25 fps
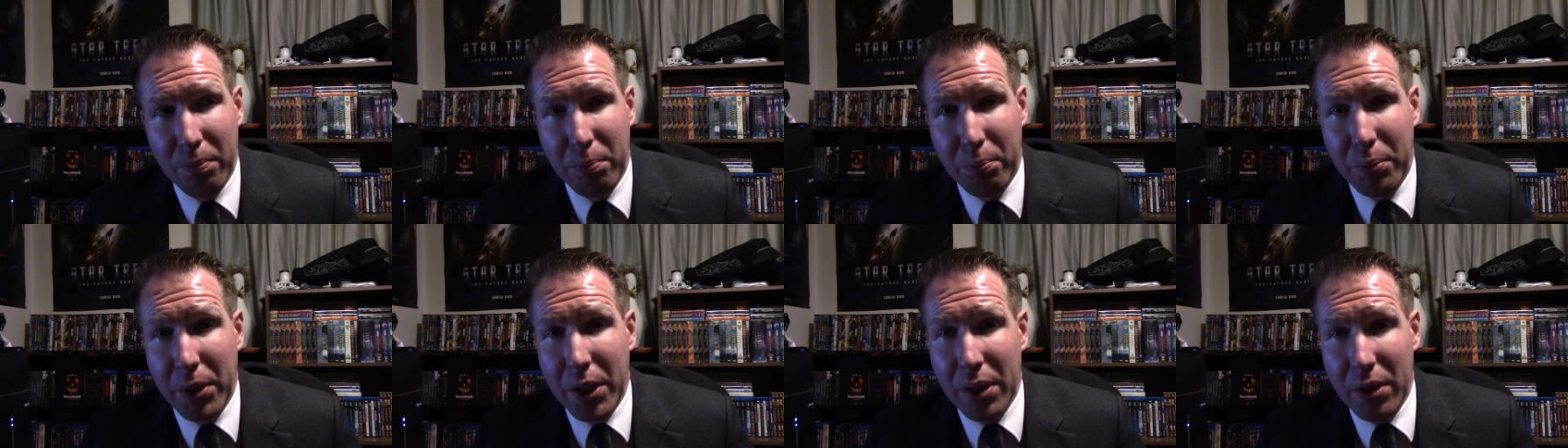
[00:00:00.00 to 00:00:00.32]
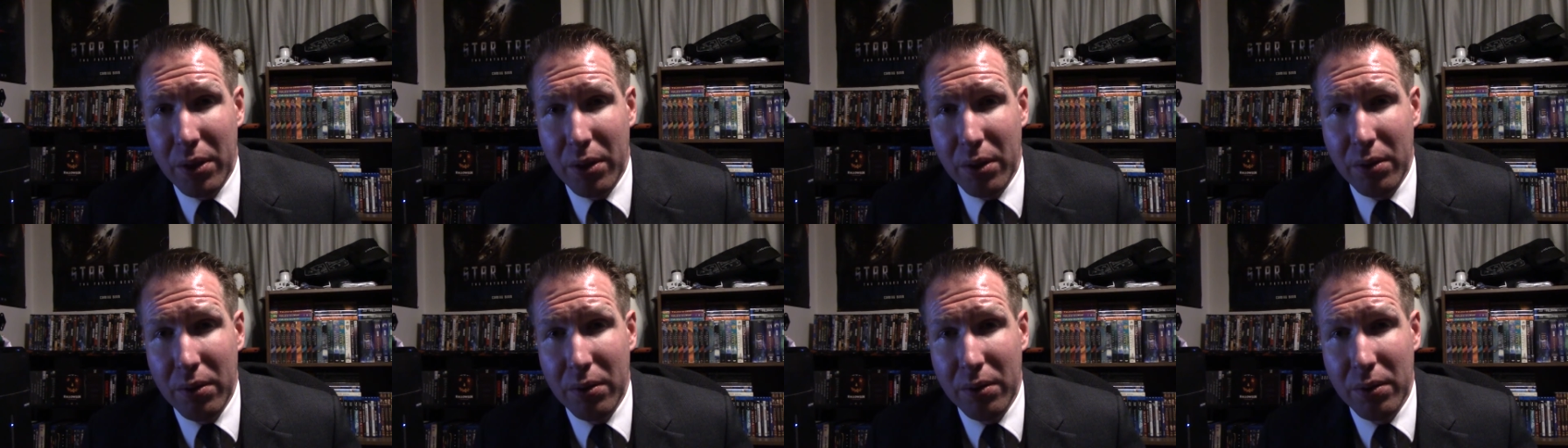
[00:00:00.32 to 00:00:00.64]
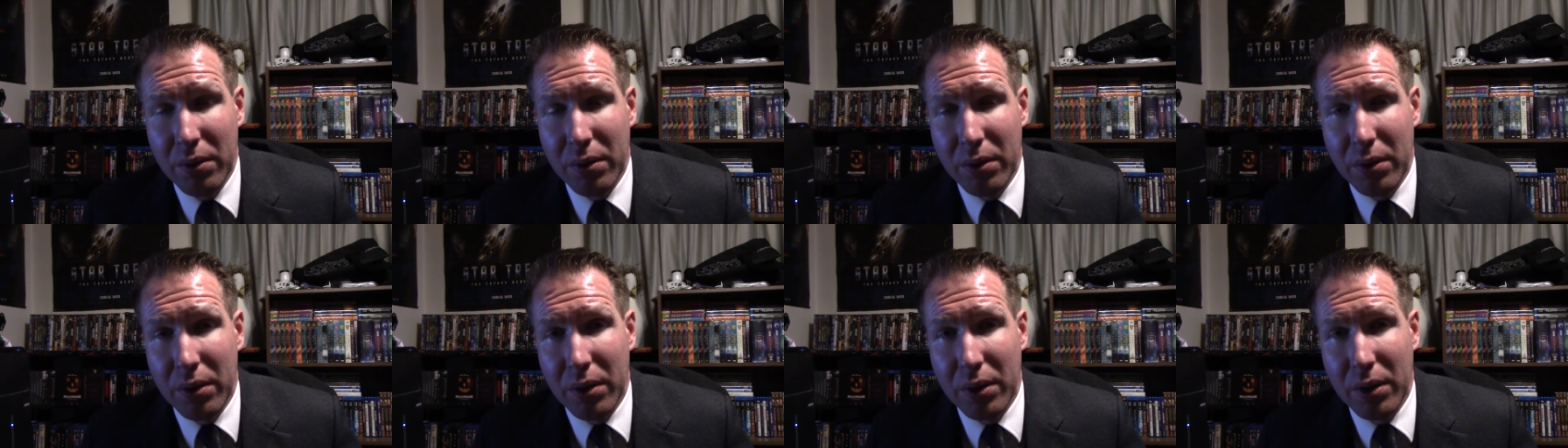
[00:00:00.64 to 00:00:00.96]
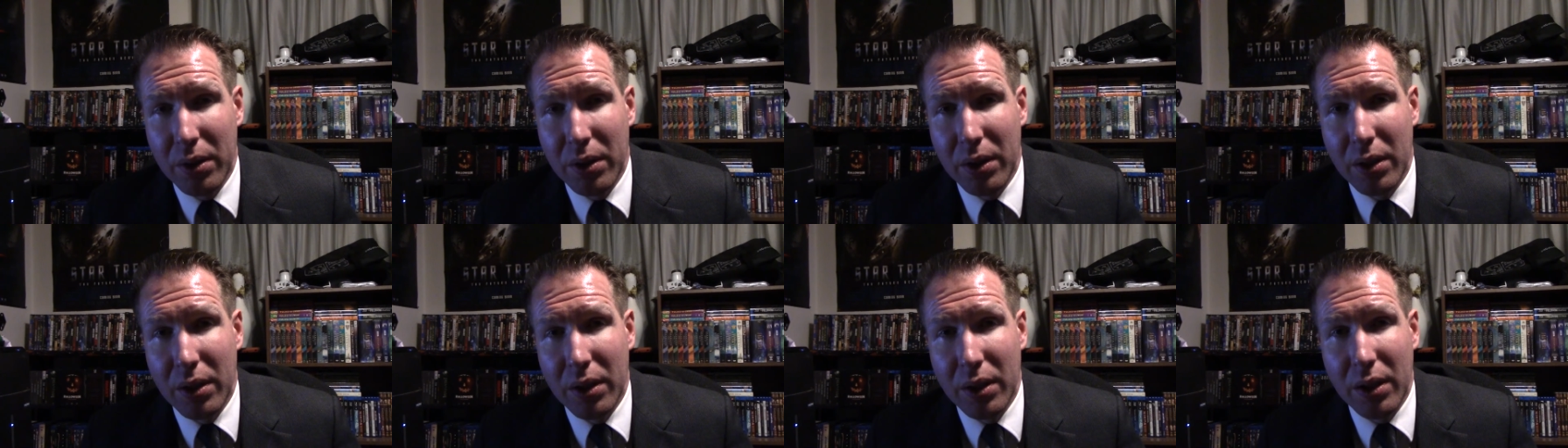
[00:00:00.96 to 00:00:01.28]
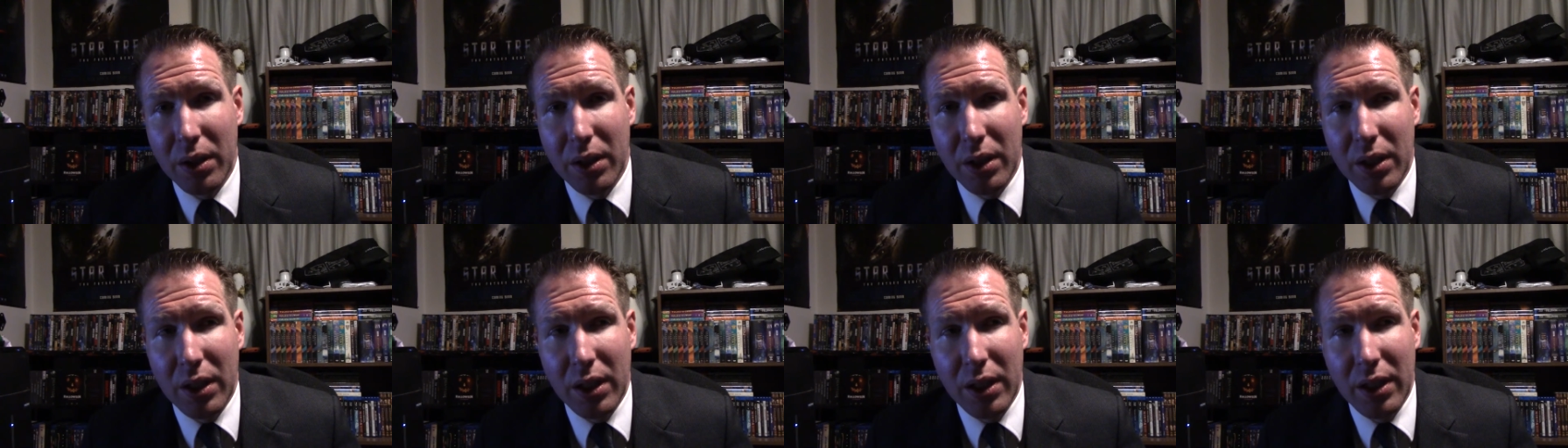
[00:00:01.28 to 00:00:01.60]
Bill
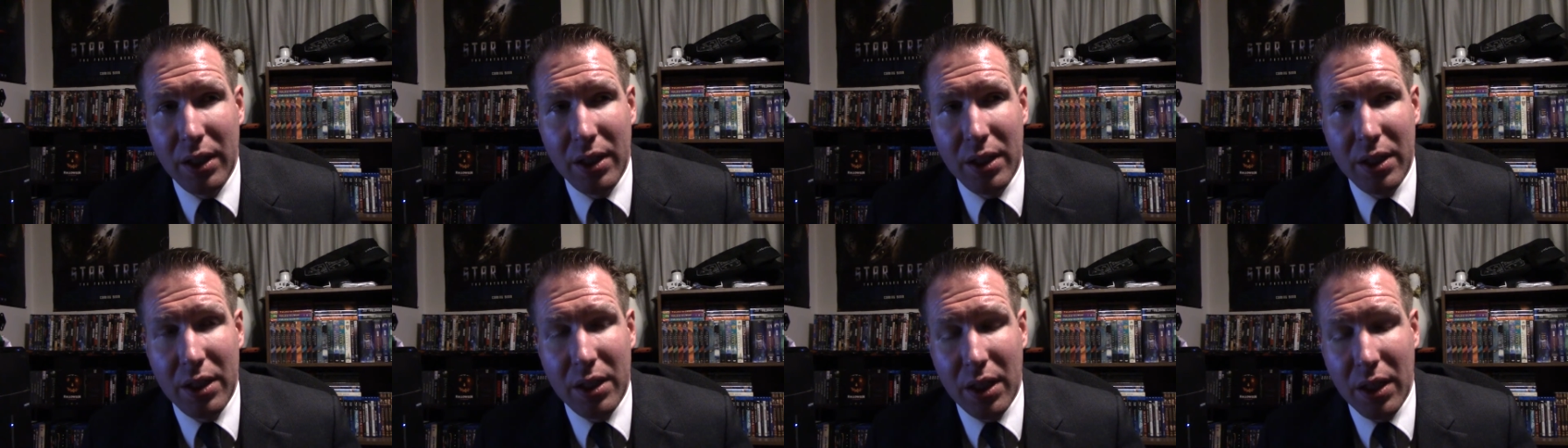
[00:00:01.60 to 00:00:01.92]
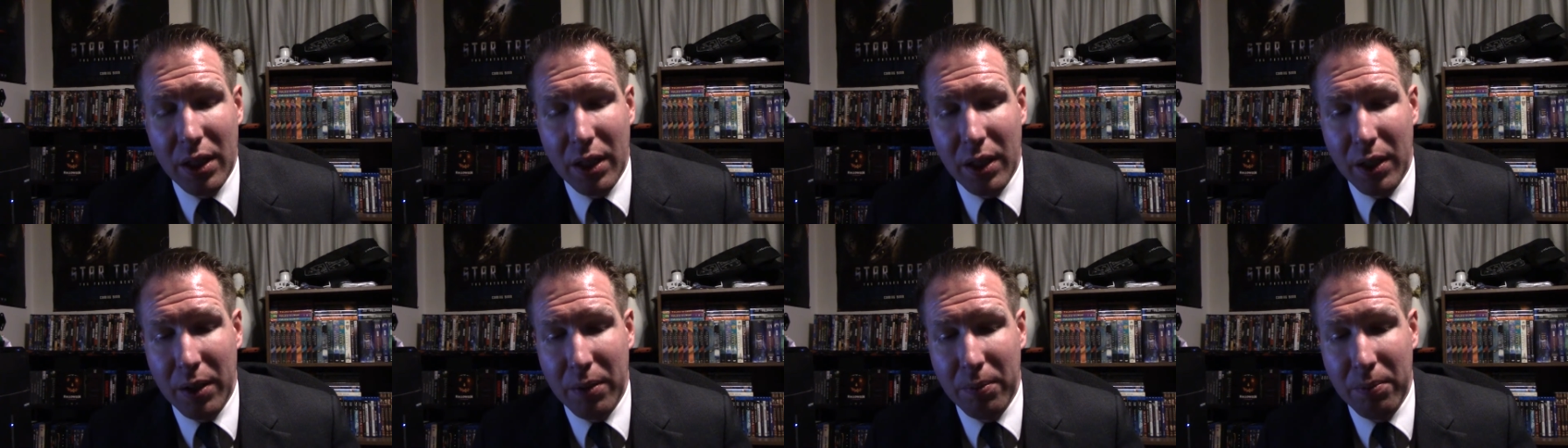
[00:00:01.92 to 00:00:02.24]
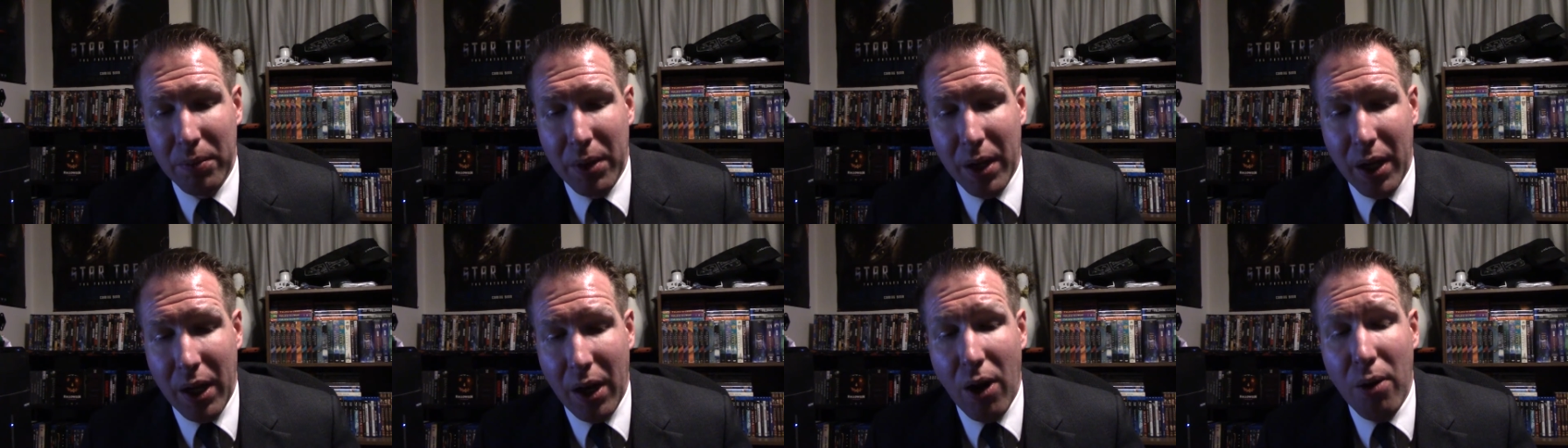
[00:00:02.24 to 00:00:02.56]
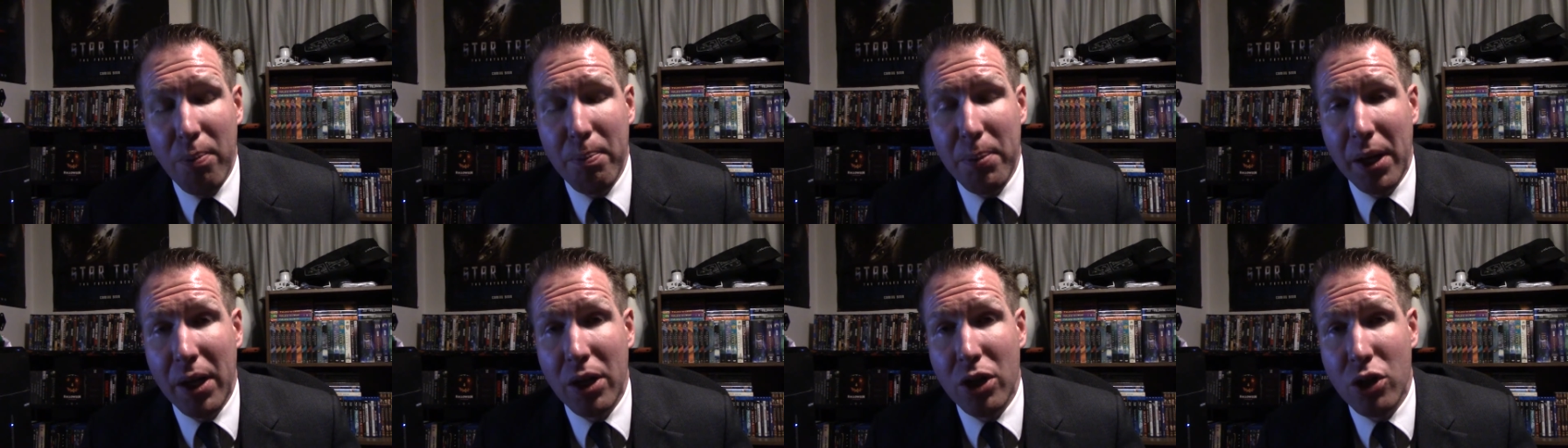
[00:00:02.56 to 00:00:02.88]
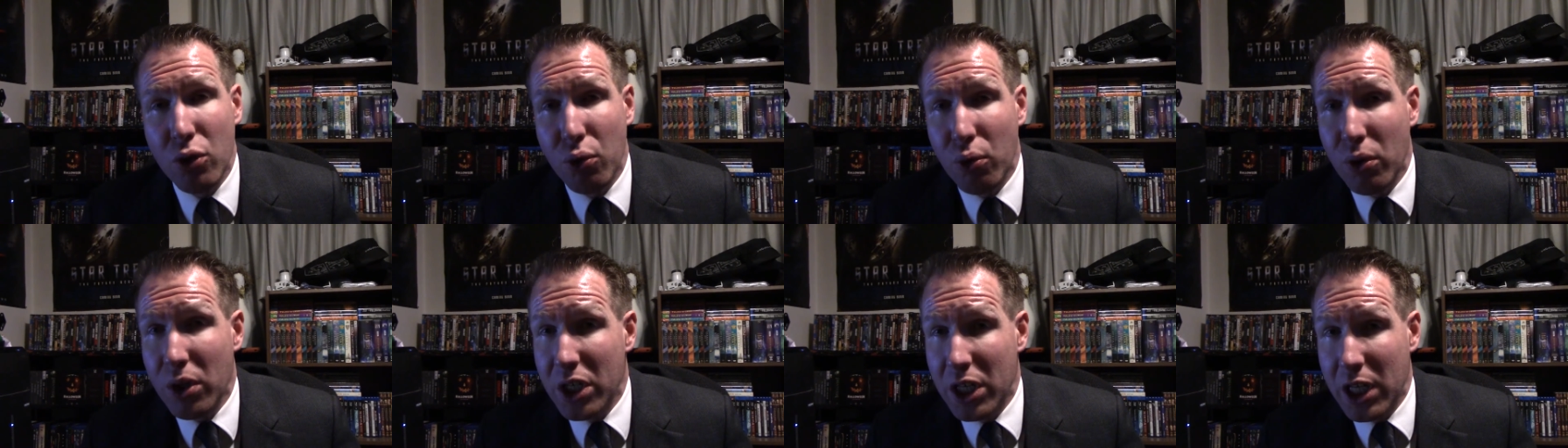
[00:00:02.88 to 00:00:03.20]
is um, helping
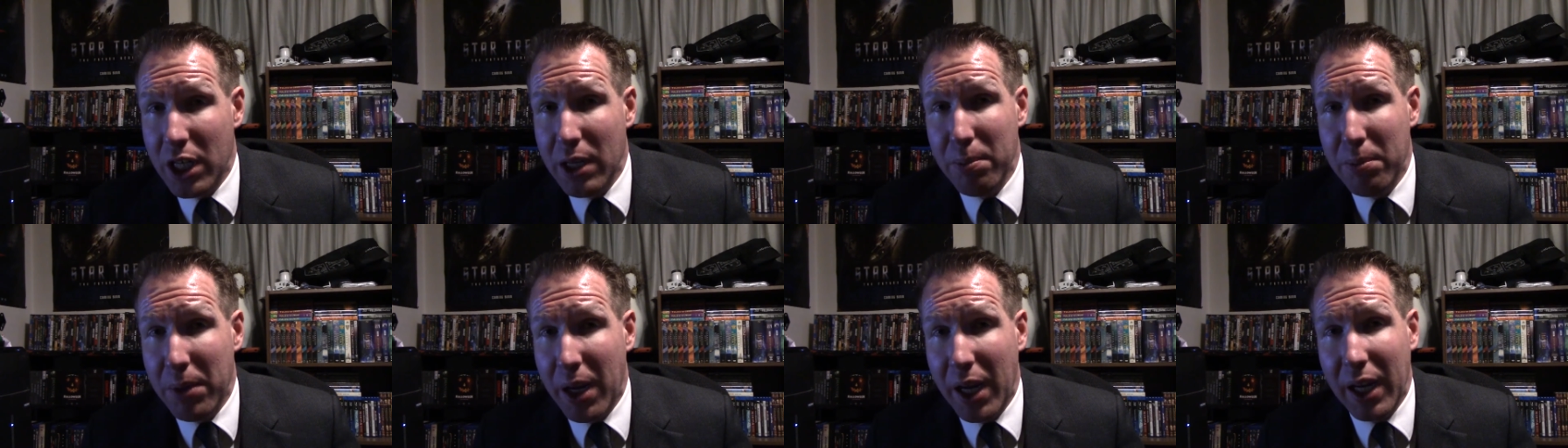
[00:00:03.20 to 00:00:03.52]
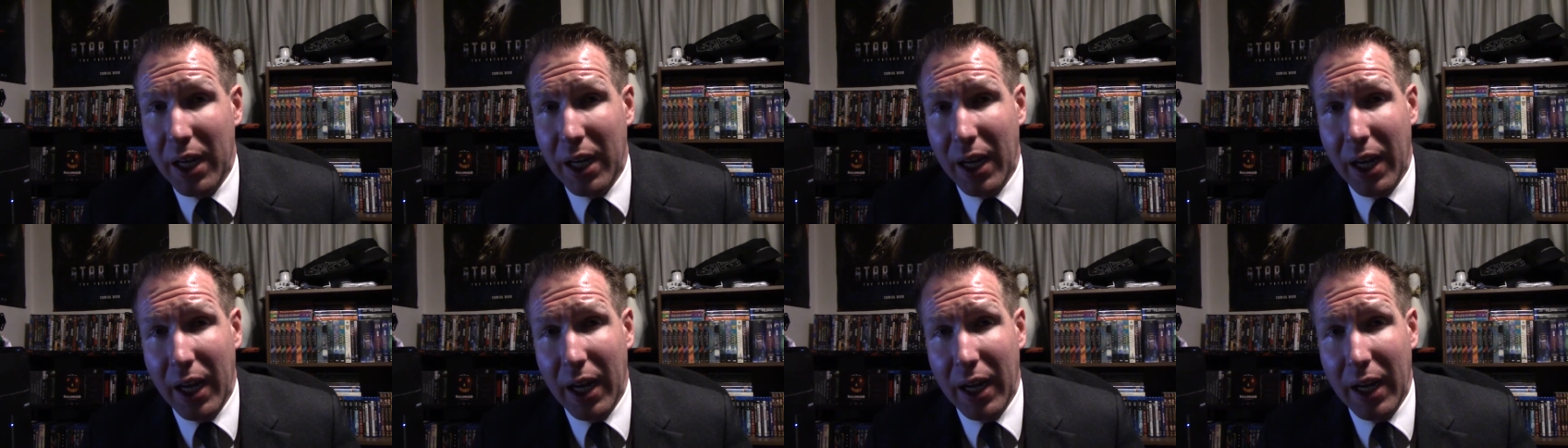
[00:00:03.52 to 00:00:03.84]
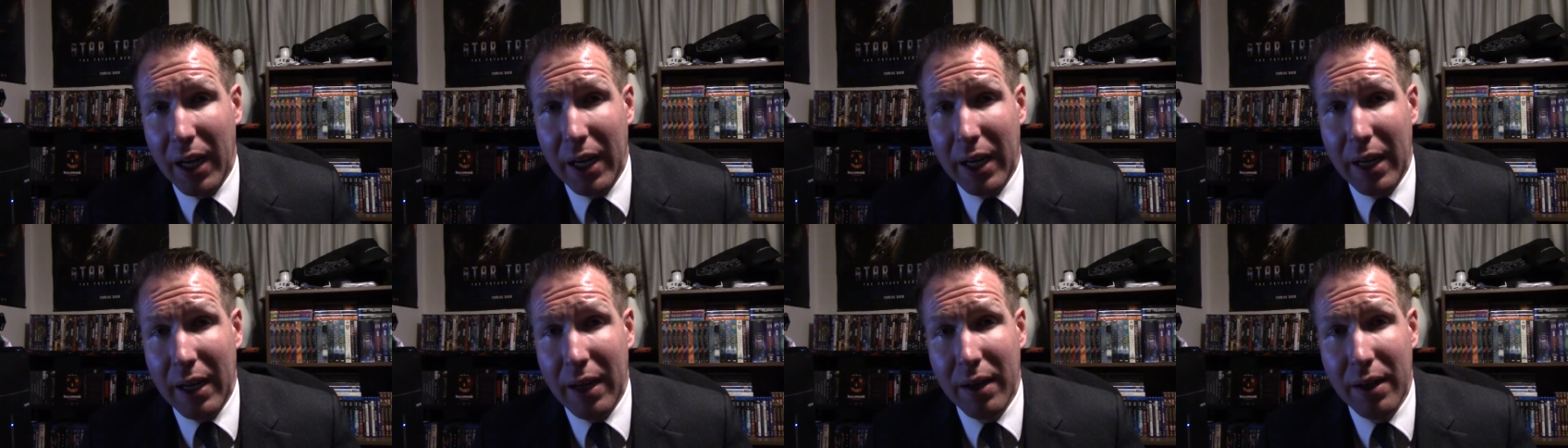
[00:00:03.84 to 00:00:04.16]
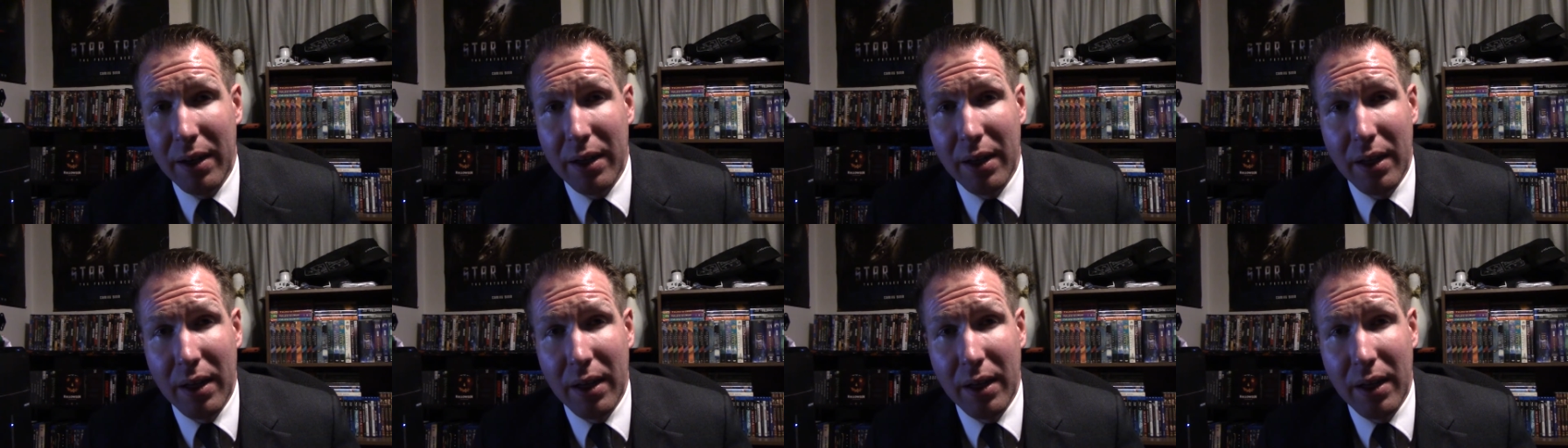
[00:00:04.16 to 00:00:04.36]
Georgie make a